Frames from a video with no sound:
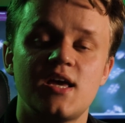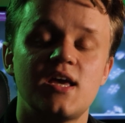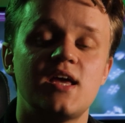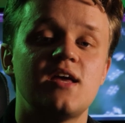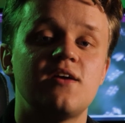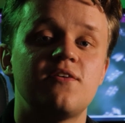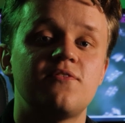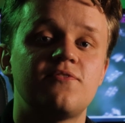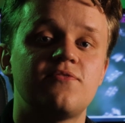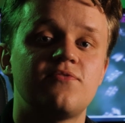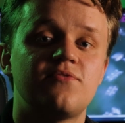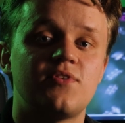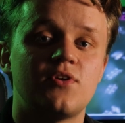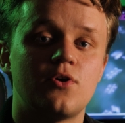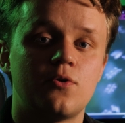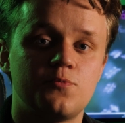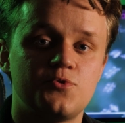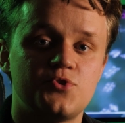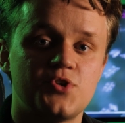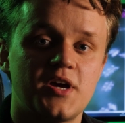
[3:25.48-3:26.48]
If the
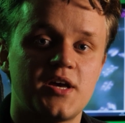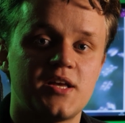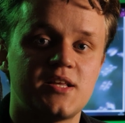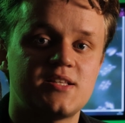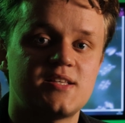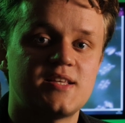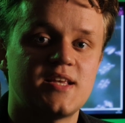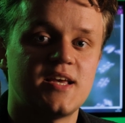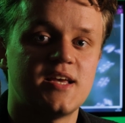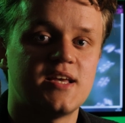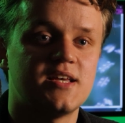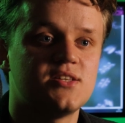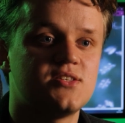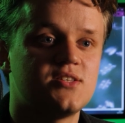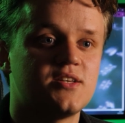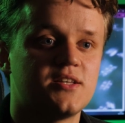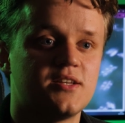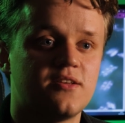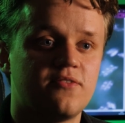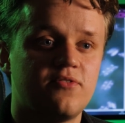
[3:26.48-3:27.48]
object is
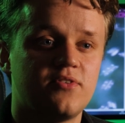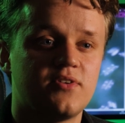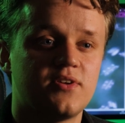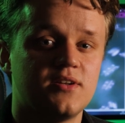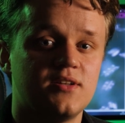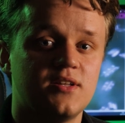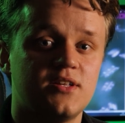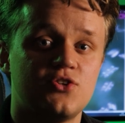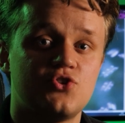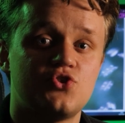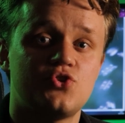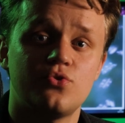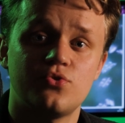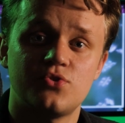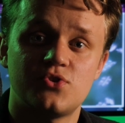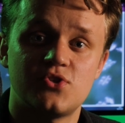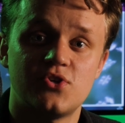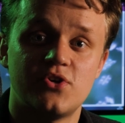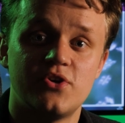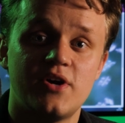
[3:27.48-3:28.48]
significantly
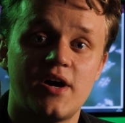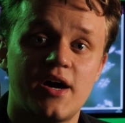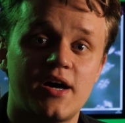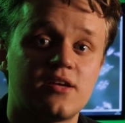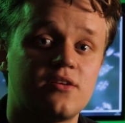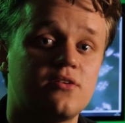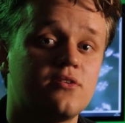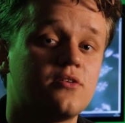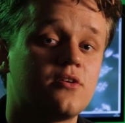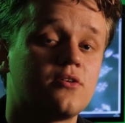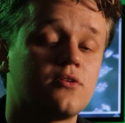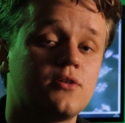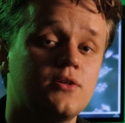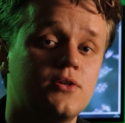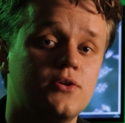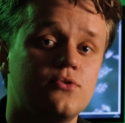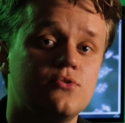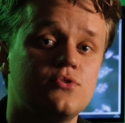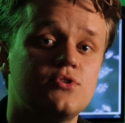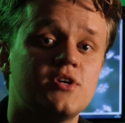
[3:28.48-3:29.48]
shorter, I can
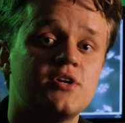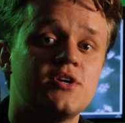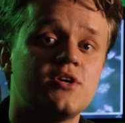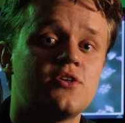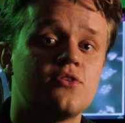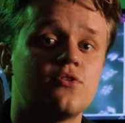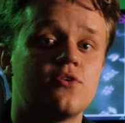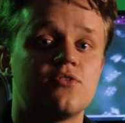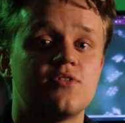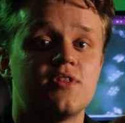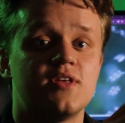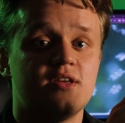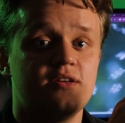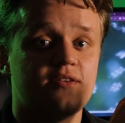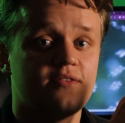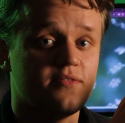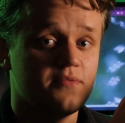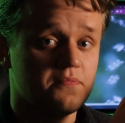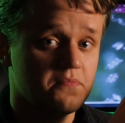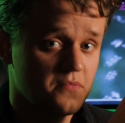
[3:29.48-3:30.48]
conclude that
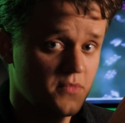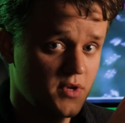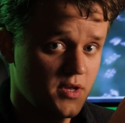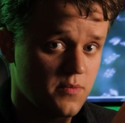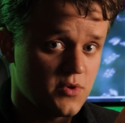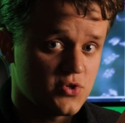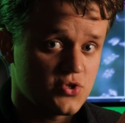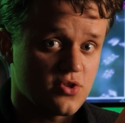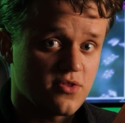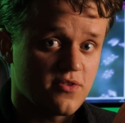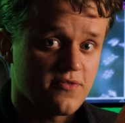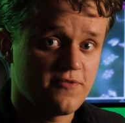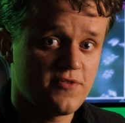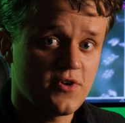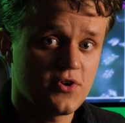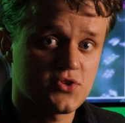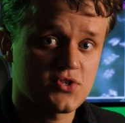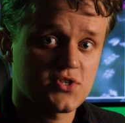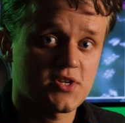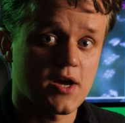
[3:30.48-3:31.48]
the image in the
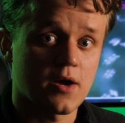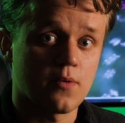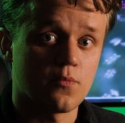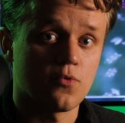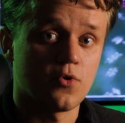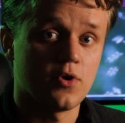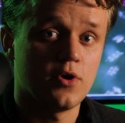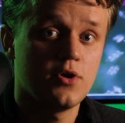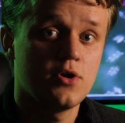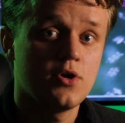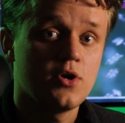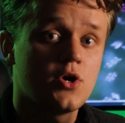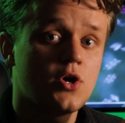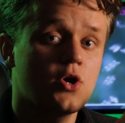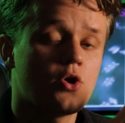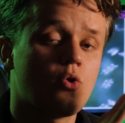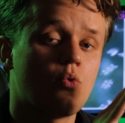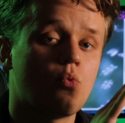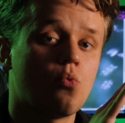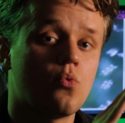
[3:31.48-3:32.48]
first camera
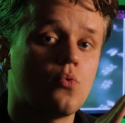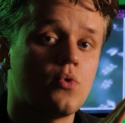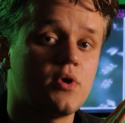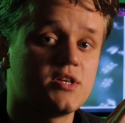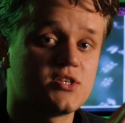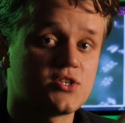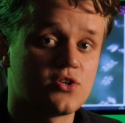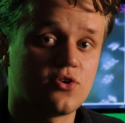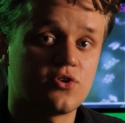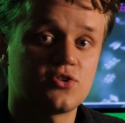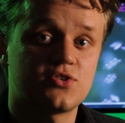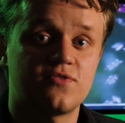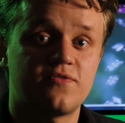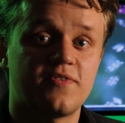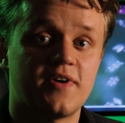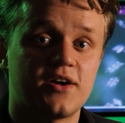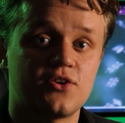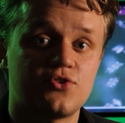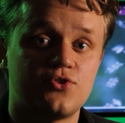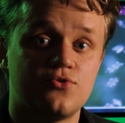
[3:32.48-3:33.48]
is an
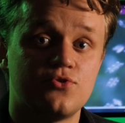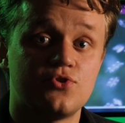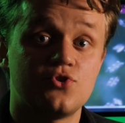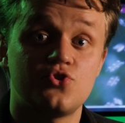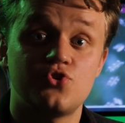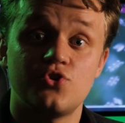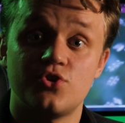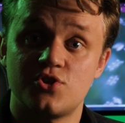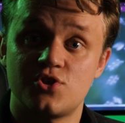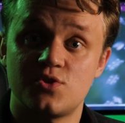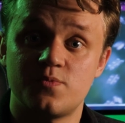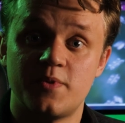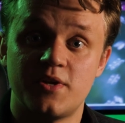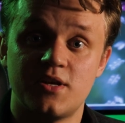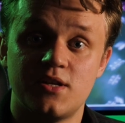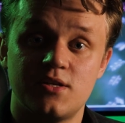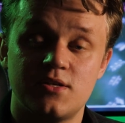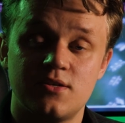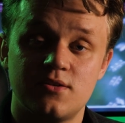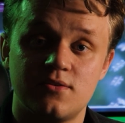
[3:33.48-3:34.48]
artifact due to shutter
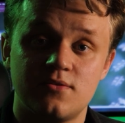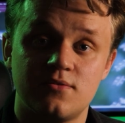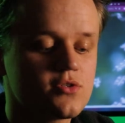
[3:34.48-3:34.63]
speed.